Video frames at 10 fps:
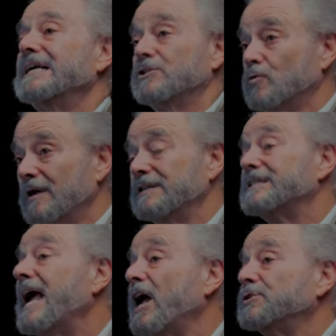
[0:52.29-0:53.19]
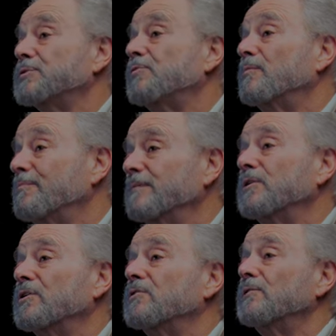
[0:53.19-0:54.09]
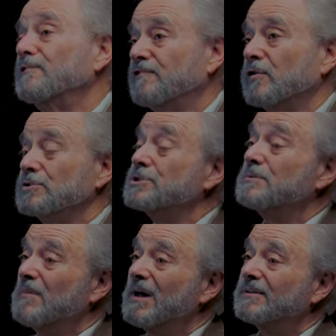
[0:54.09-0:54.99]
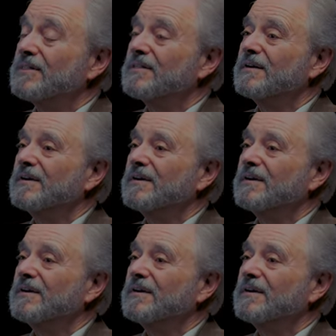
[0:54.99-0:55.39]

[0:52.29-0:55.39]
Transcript: as well as the actual biblical first month.